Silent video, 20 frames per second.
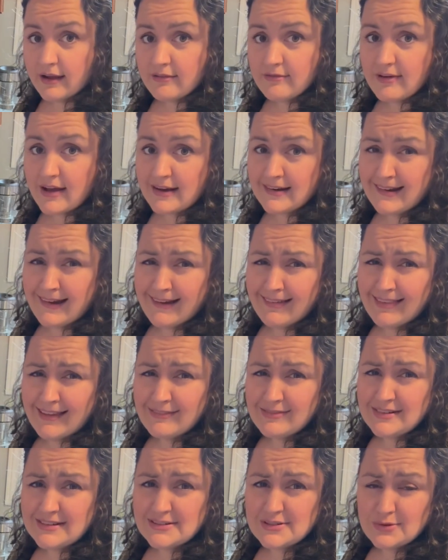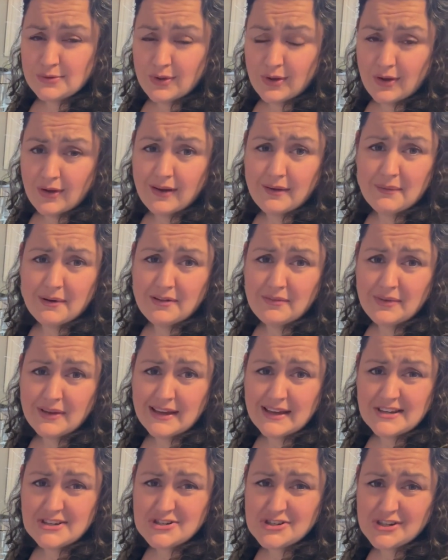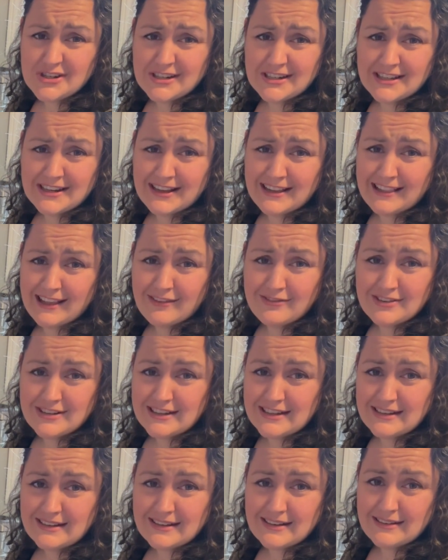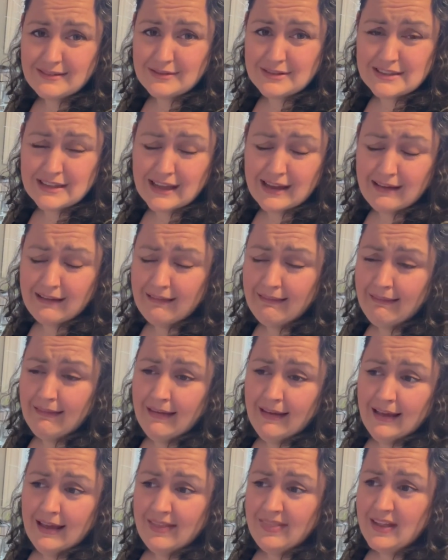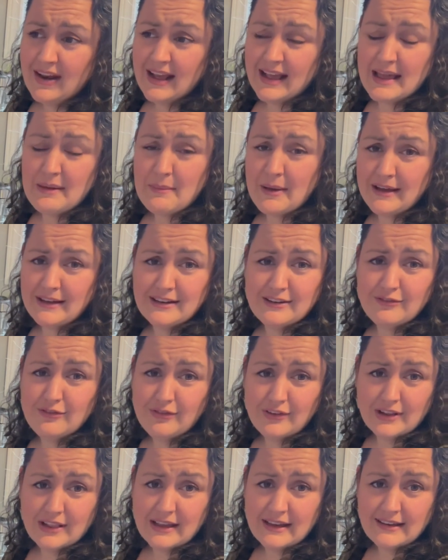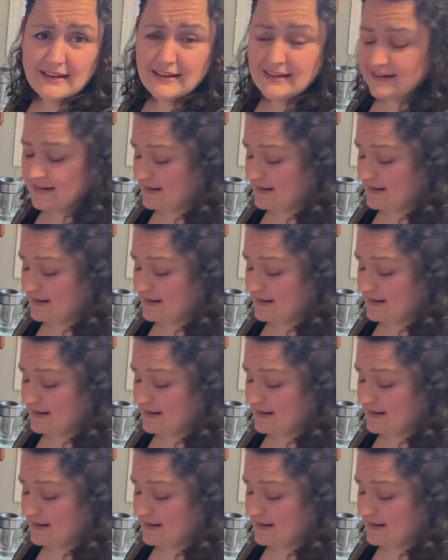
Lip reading: In fact, I left it too long. I went on vacation and I left it, and it was like, then I came back, I didn't feel like it.